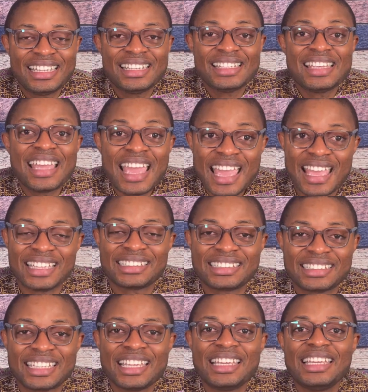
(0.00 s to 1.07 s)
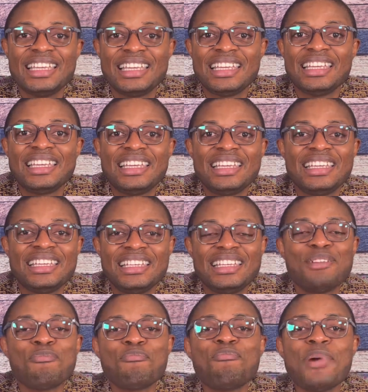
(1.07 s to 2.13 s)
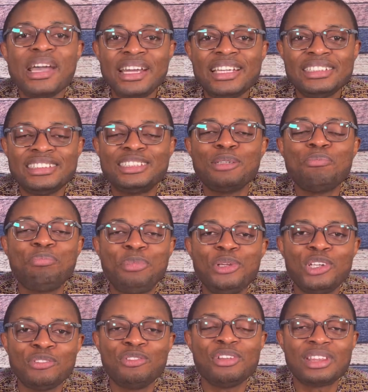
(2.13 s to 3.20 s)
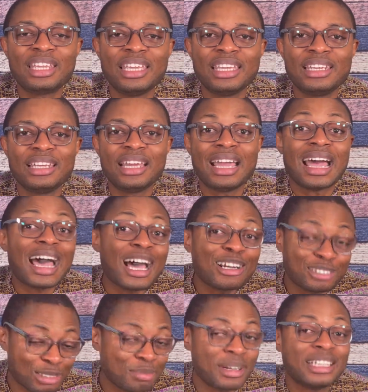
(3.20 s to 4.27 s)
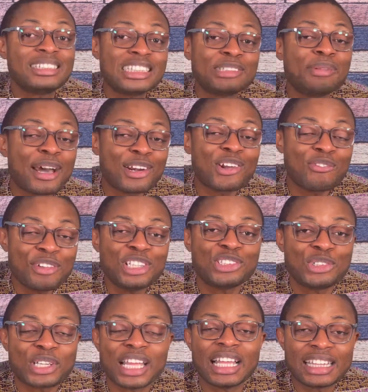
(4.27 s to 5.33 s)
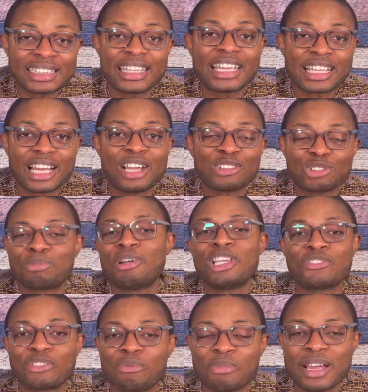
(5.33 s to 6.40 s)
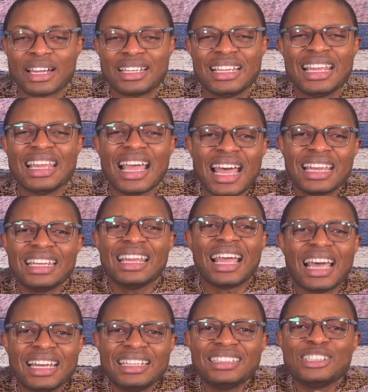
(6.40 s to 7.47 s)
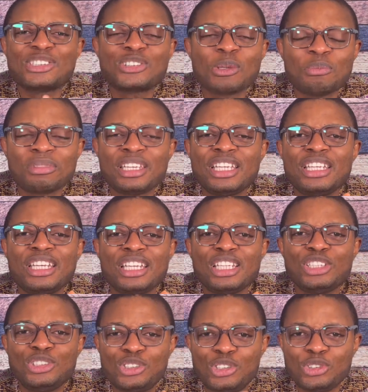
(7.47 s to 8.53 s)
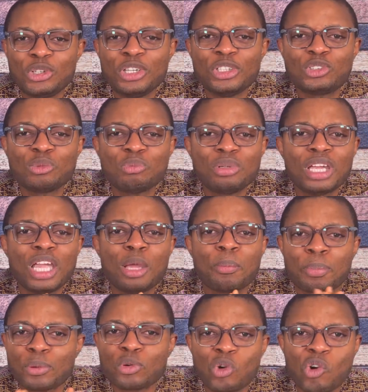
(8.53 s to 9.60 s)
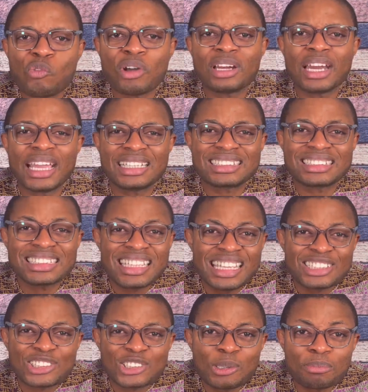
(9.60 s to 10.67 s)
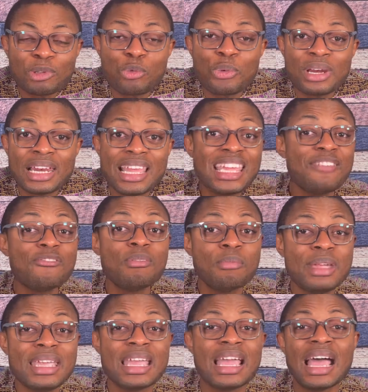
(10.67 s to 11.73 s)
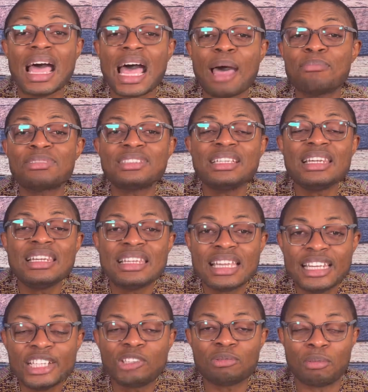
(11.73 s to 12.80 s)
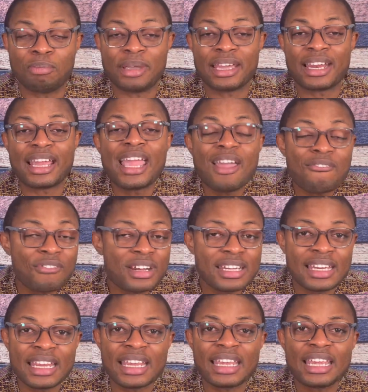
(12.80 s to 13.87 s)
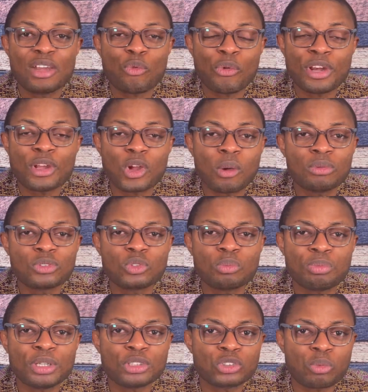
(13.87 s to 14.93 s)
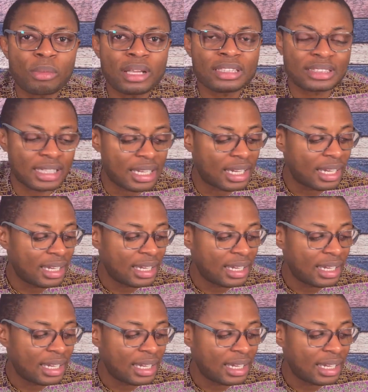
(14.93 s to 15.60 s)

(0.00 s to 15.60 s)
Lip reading: Yes, marriage is a beautiful thing. And romance is part of it. You can't take out romance from marriage. And this is something you don't need to be a pro overnight. It's something we learn. Even me, I'm still learning to be better every day when it comes to being romantic.